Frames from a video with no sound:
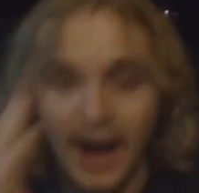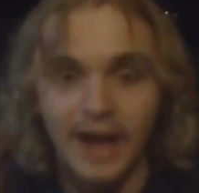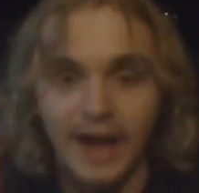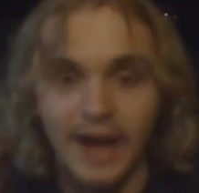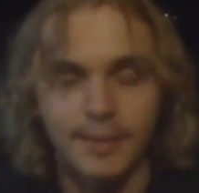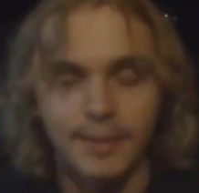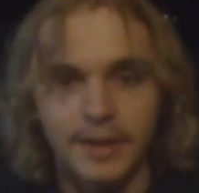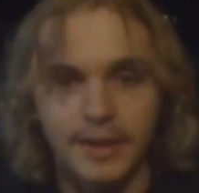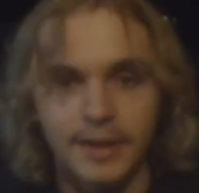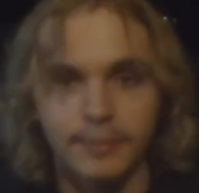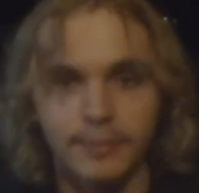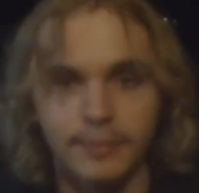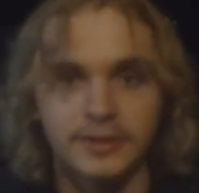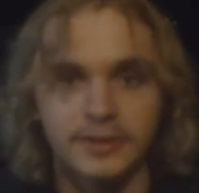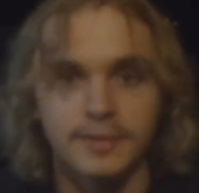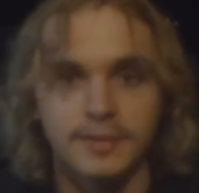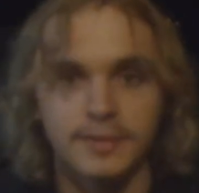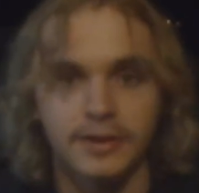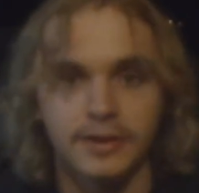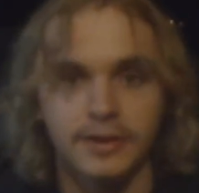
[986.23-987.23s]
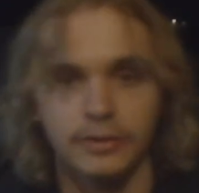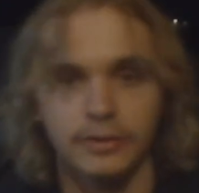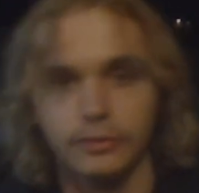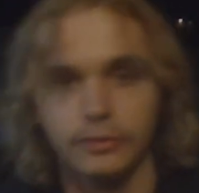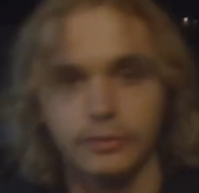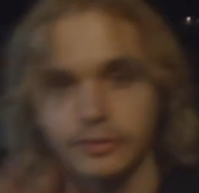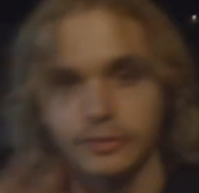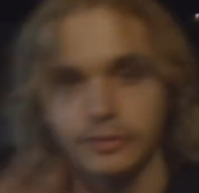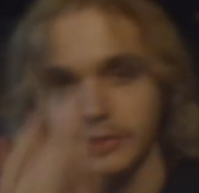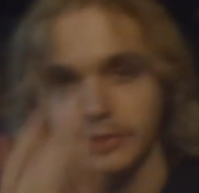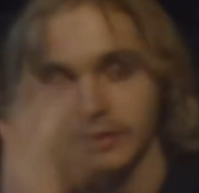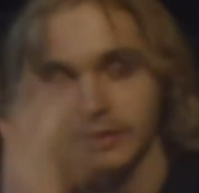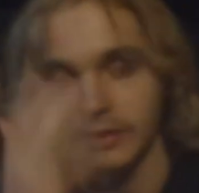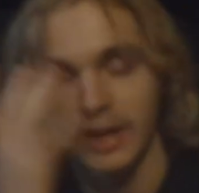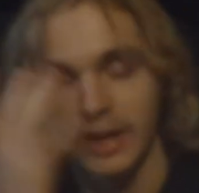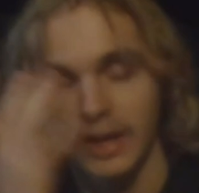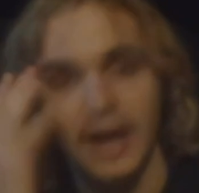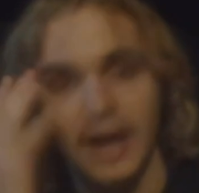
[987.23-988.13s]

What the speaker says: I am able to make a YouTube channel.